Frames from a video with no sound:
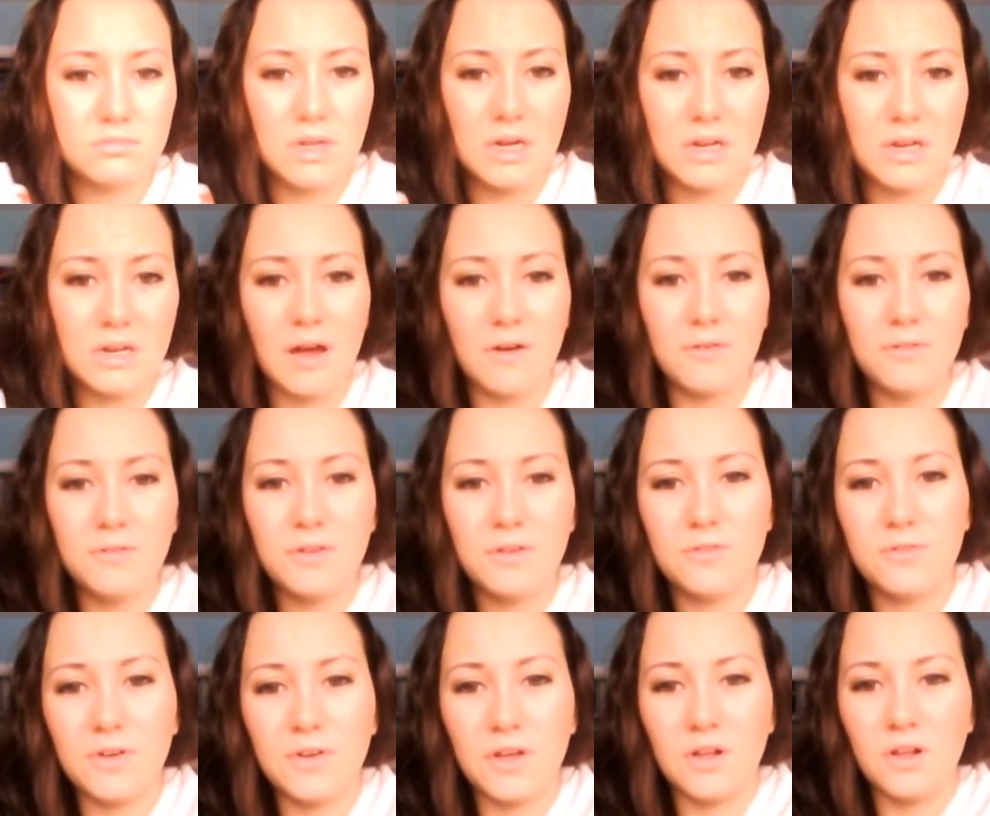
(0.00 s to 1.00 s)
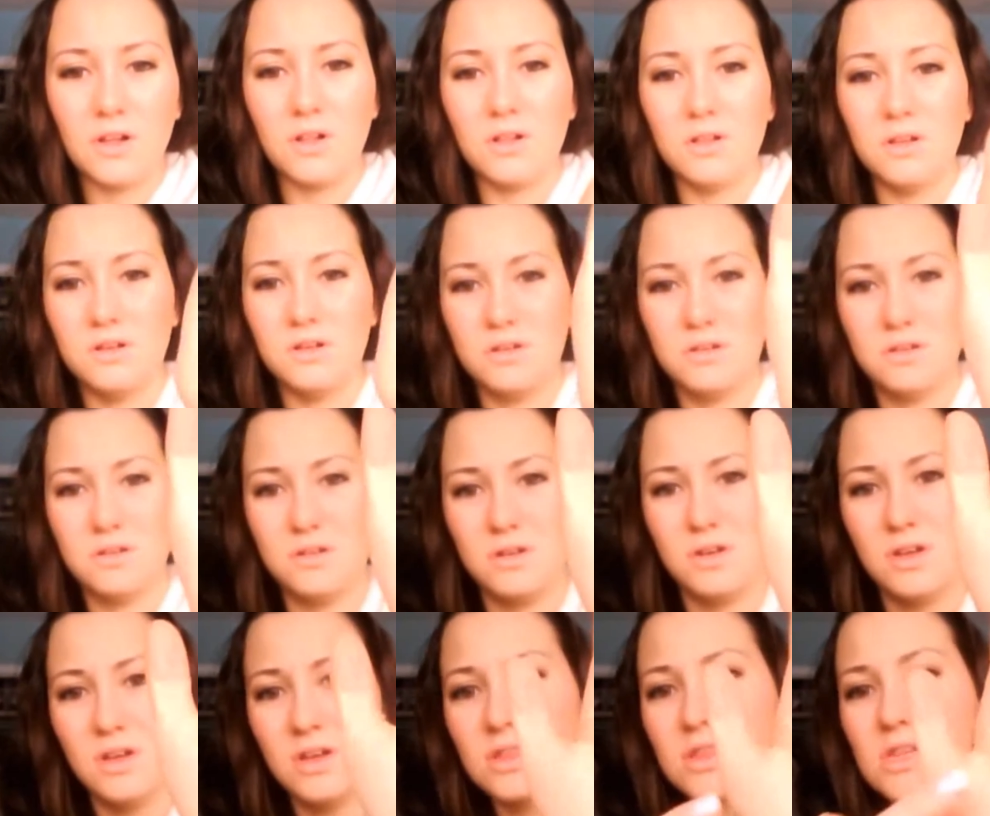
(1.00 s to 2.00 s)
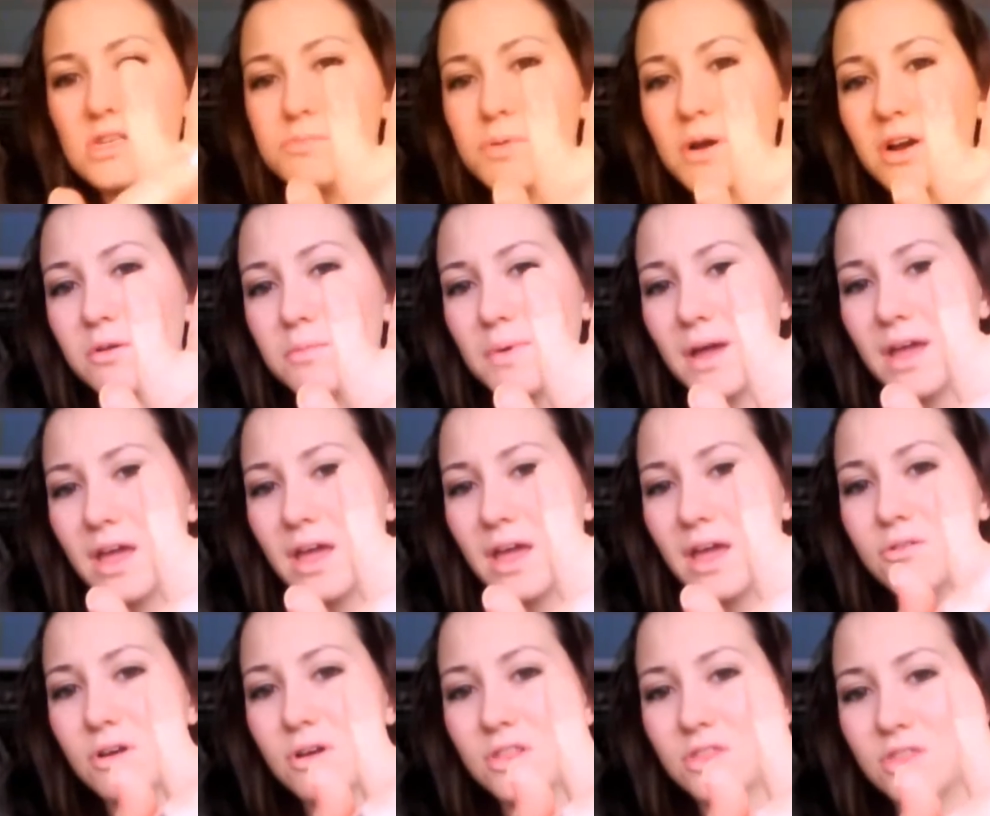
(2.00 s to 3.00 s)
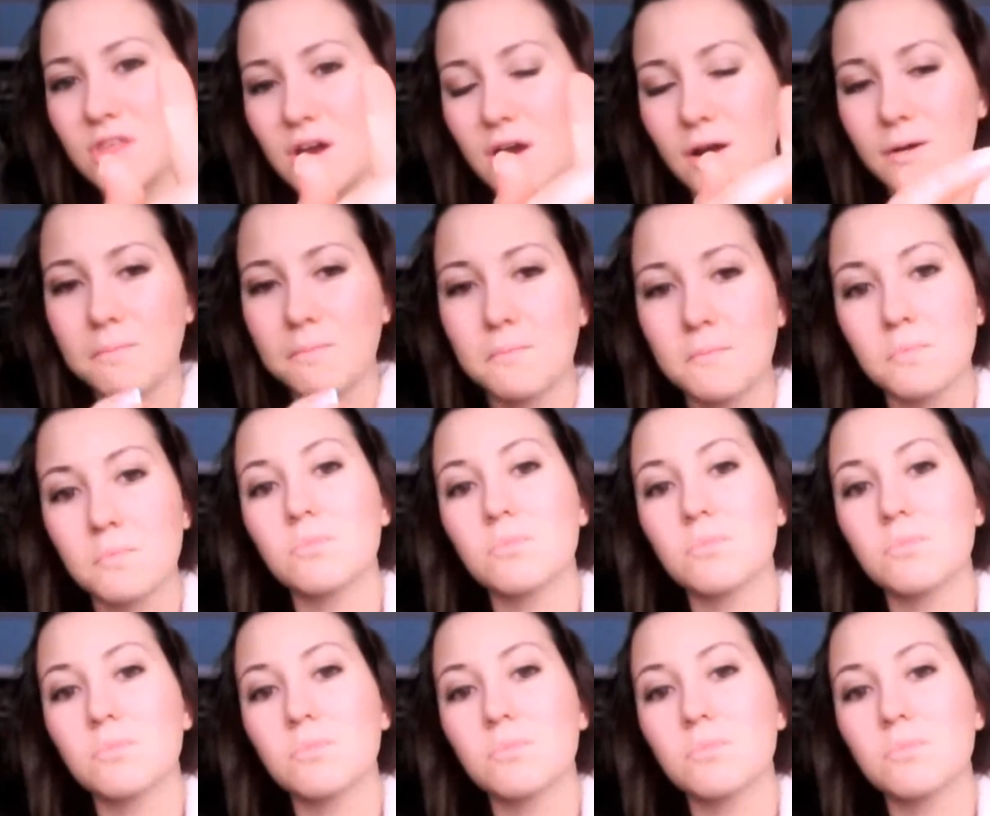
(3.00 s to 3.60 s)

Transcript: enough to fill this part of my hand right there.